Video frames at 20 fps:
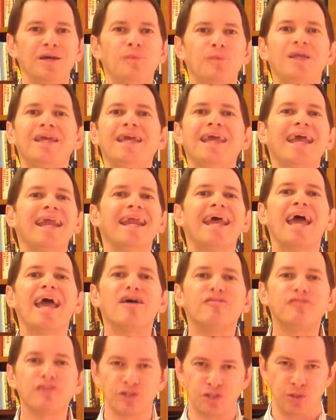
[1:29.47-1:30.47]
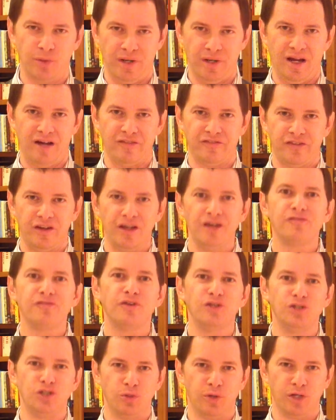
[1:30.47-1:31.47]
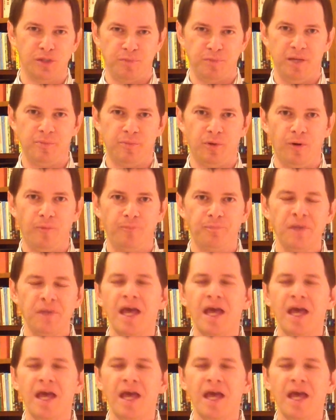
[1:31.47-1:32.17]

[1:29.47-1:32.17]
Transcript: We can't ever do enough for the Jewish people.